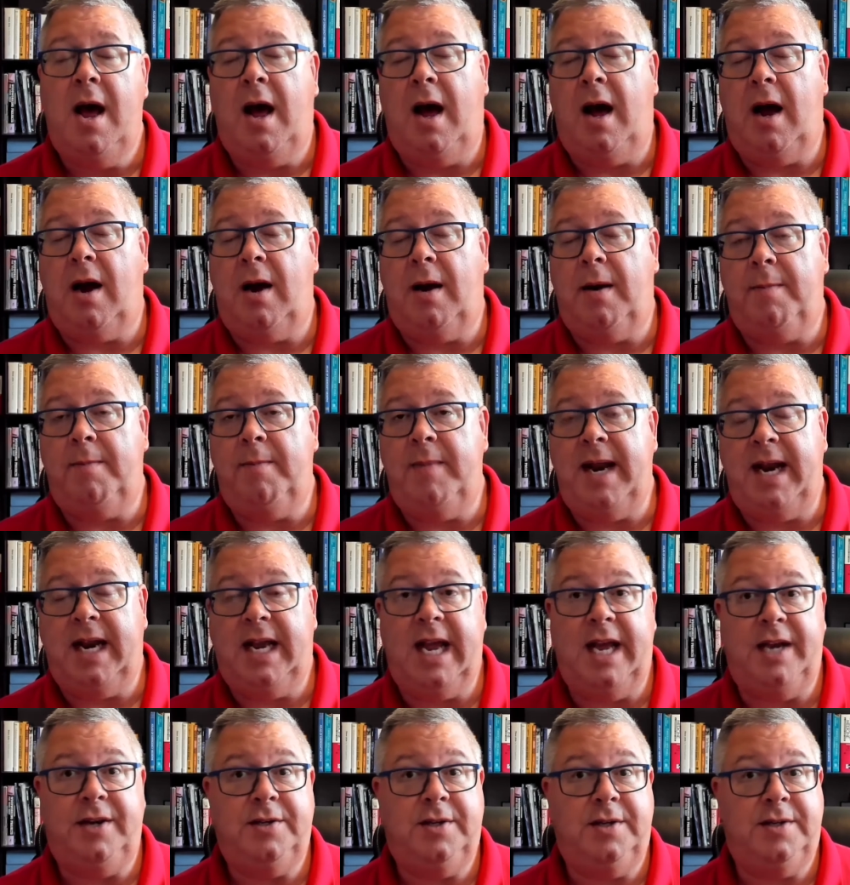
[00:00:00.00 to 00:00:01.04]
are
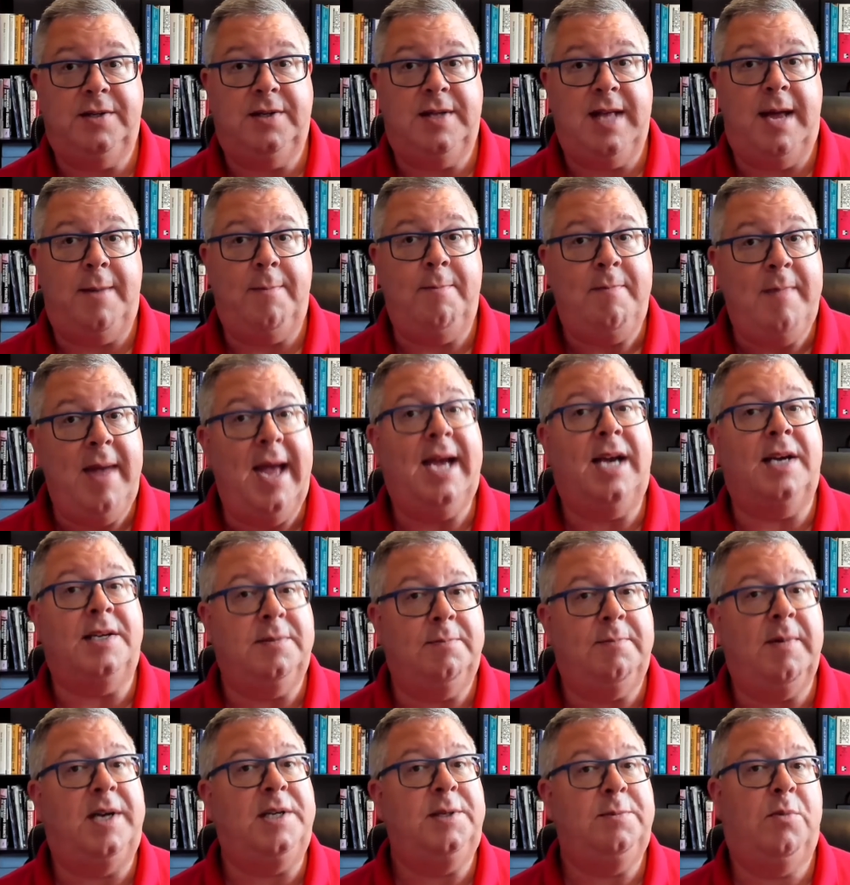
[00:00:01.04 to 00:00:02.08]
medications that make
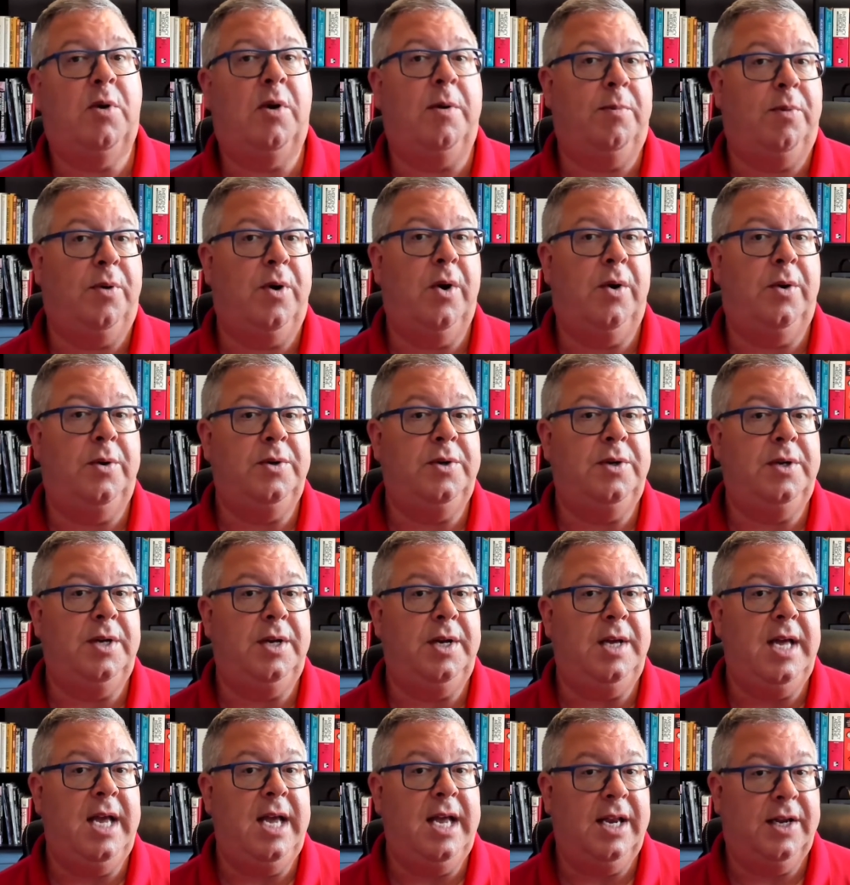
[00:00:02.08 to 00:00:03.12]
us much more prone to
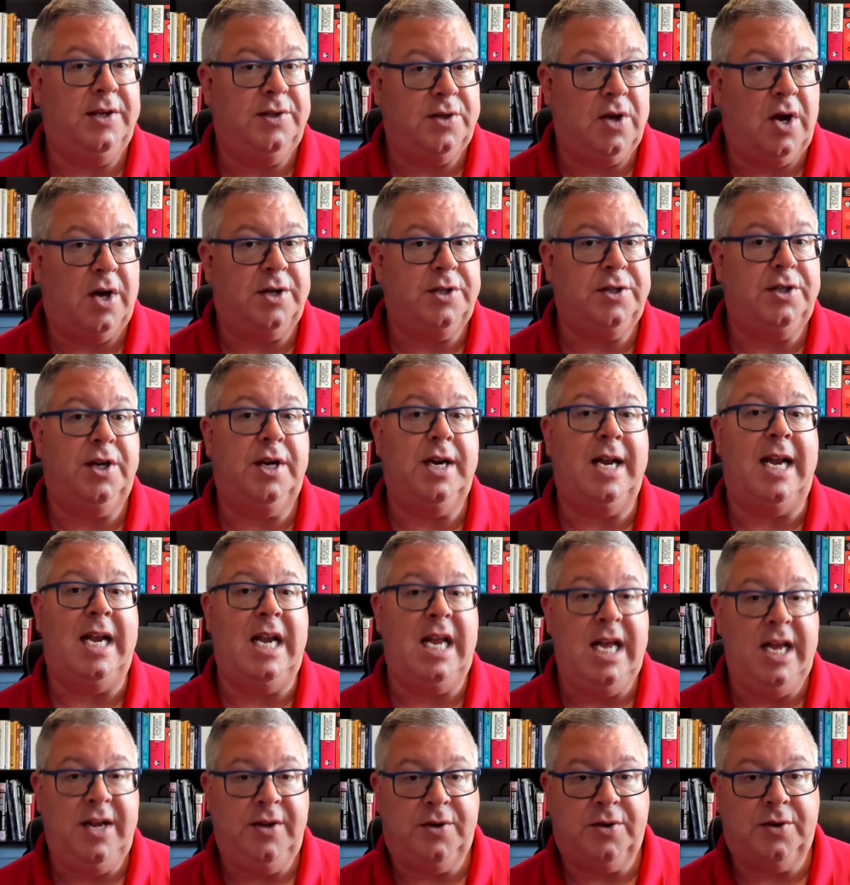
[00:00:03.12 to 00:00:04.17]
heat exhaustion and
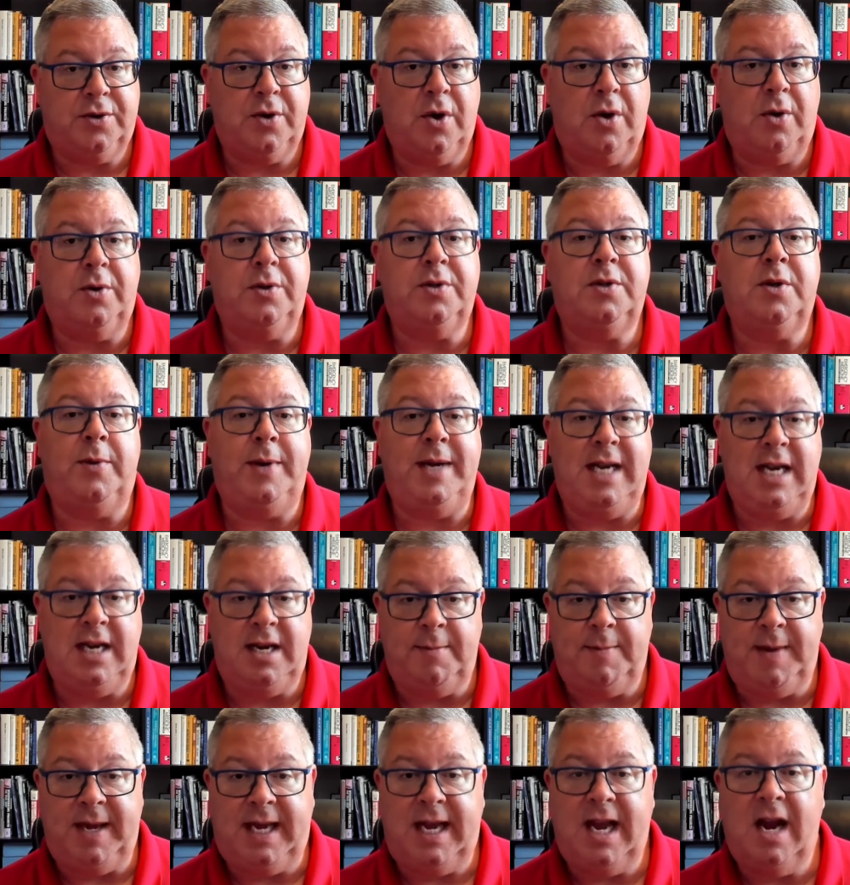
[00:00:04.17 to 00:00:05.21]
heat stroke, so we need to
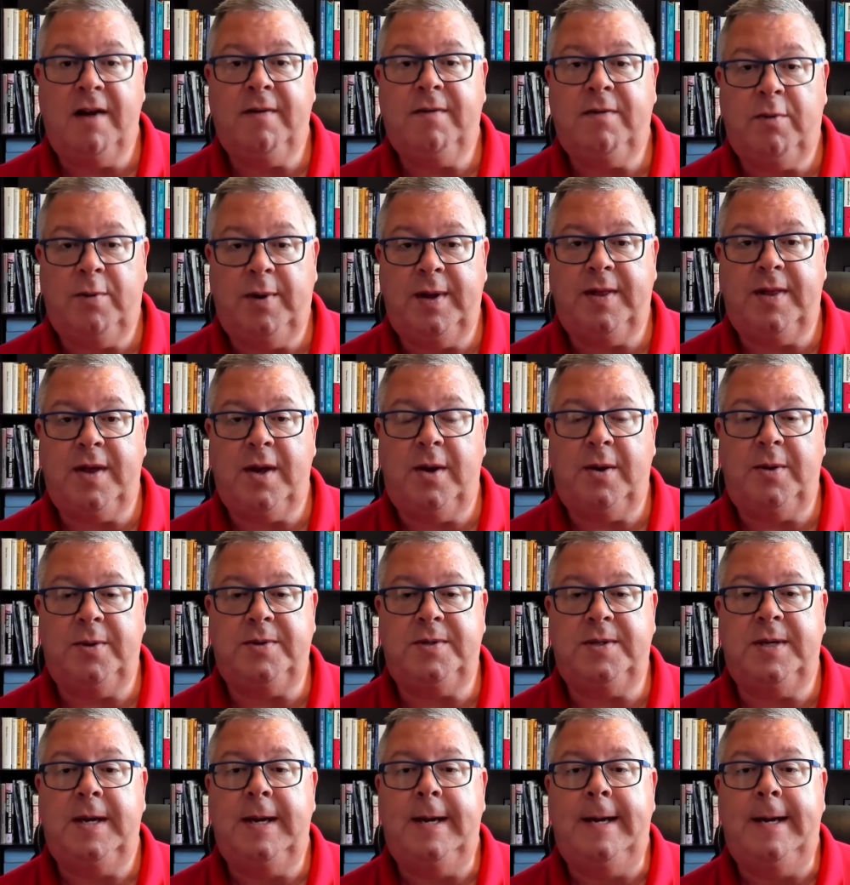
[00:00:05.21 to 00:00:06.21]
be careful with those.